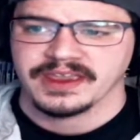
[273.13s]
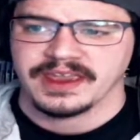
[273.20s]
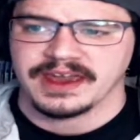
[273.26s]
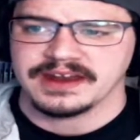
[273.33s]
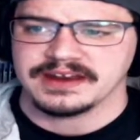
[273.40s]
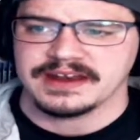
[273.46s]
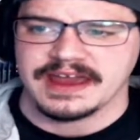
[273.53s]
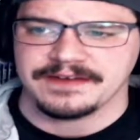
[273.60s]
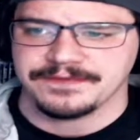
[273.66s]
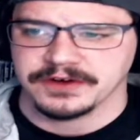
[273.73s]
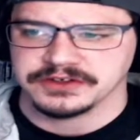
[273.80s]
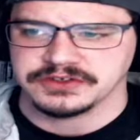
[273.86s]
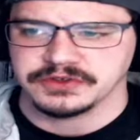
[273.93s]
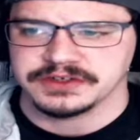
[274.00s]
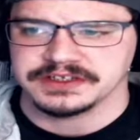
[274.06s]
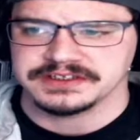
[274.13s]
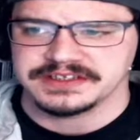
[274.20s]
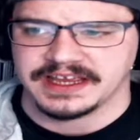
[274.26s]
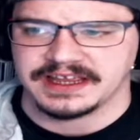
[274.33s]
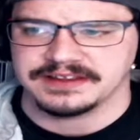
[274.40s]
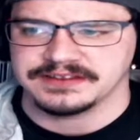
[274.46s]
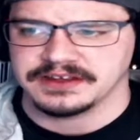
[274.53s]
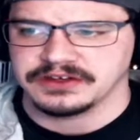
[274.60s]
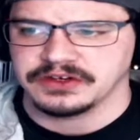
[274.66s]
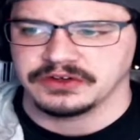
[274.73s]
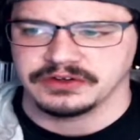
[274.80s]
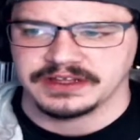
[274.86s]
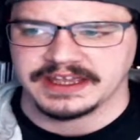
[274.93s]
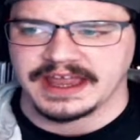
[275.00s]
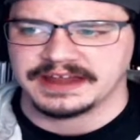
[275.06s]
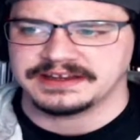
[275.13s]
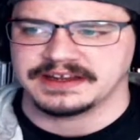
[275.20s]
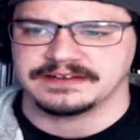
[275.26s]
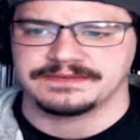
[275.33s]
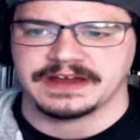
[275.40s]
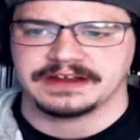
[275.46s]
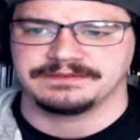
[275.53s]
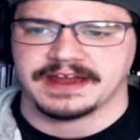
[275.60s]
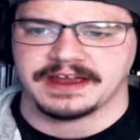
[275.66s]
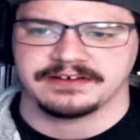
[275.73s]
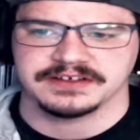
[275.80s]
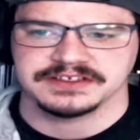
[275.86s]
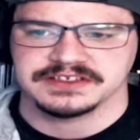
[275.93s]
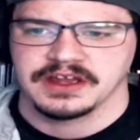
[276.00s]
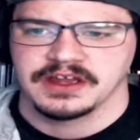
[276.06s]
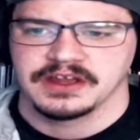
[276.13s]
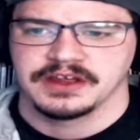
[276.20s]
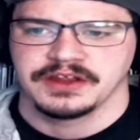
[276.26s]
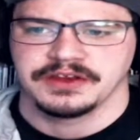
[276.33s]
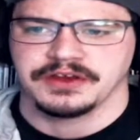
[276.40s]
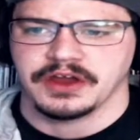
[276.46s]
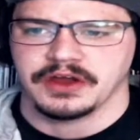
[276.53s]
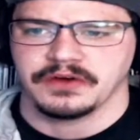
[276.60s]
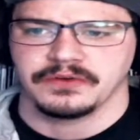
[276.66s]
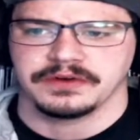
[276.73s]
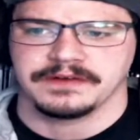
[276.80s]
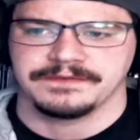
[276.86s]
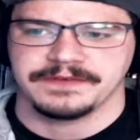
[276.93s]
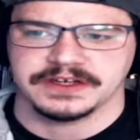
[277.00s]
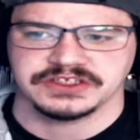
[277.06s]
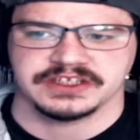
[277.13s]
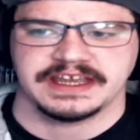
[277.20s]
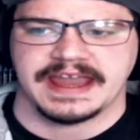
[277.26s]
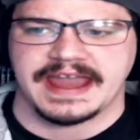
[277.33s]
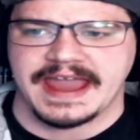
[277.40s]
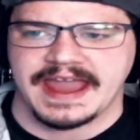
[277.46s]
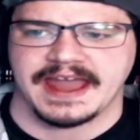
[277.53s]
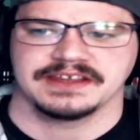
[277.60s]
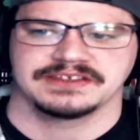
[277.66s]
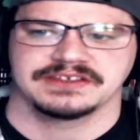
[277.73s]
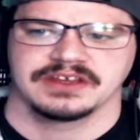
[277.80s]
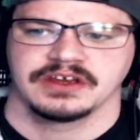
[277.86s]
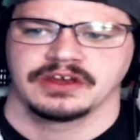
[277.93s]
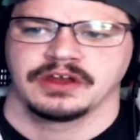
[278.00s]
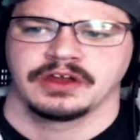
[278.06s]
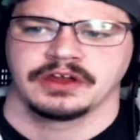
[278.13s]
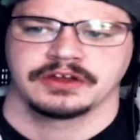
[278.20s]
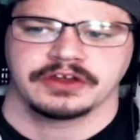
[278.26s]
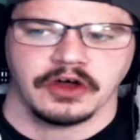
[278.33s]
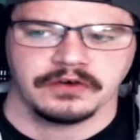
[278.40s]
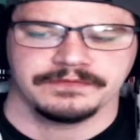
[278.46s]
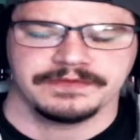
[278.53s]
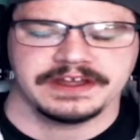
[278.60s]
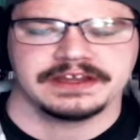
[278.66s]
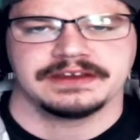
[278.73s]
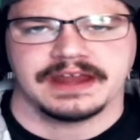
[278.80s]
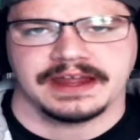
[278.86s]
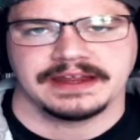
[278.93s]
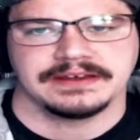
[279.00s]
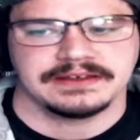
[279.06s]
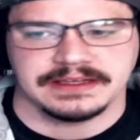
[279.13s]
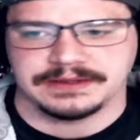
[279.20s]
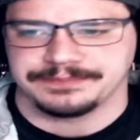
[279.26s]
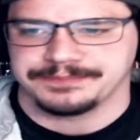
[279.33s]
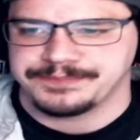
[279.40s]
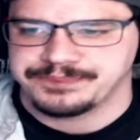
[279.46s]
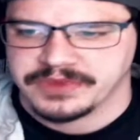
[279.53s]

in an effort to contain the newly identified virus known officially as COVID-19.